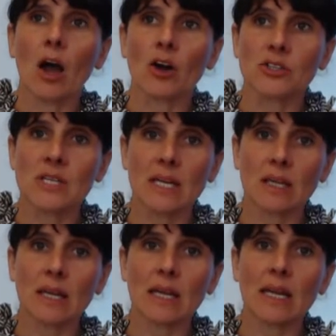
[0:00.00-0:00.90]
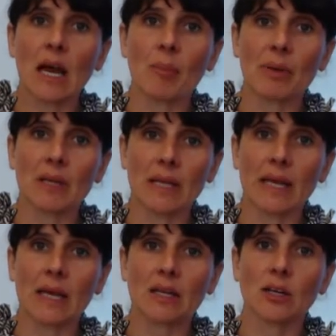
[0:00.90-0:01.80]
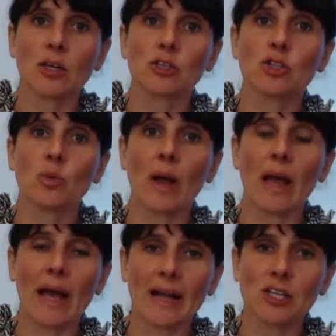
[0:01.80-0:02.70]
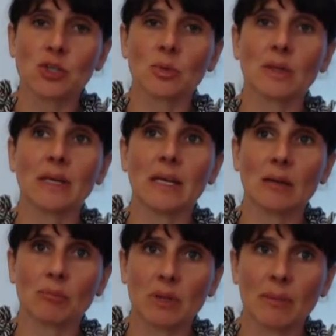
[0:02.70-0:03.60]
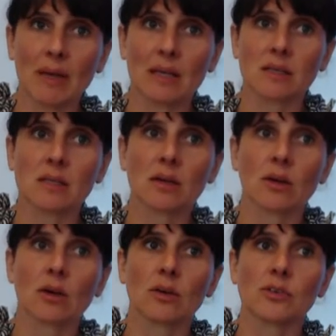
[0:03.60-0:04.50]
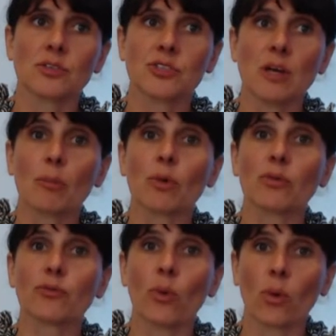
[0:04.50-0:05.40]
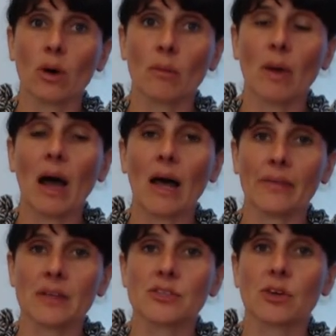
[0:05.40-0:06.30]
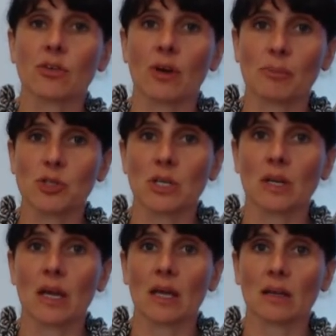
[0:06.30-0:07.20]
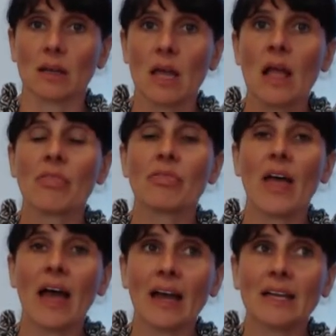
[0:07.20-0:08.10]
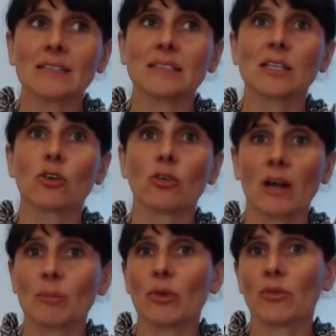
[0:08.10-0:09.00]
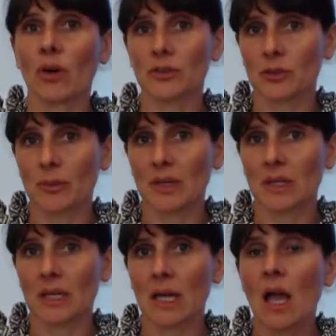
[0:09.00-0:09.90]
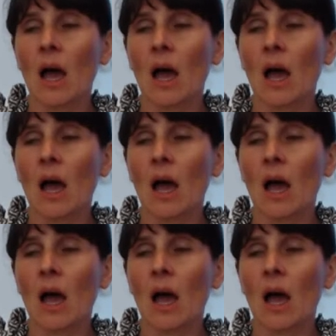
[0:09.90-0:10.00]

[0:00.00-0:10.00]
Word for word: articulating a plan to actually implement some reform on this corruption end. That is an incredible vulnerability.